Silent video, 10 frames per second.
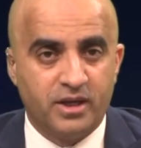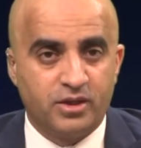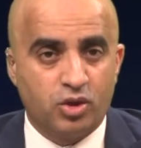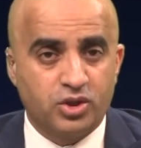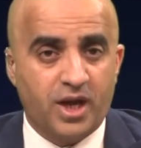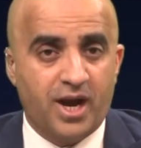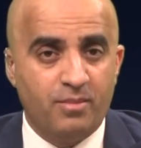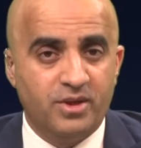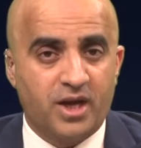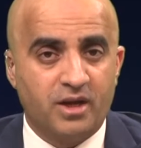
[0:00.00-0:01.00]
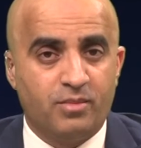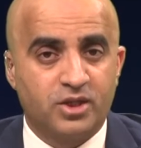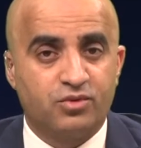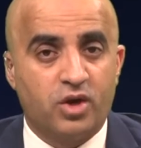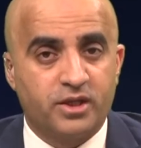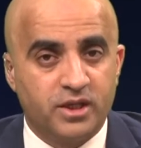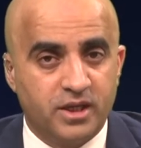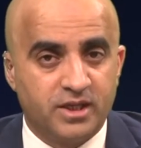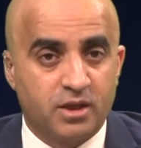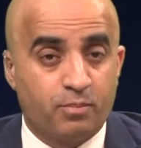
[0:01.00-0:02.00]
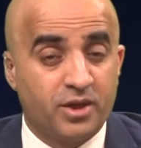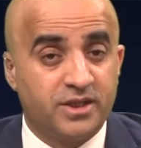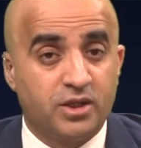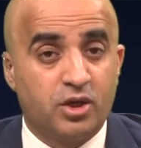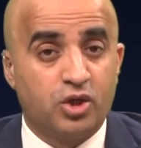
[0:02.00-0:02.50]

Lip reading: Dr. Hamid AlMashriqi is a political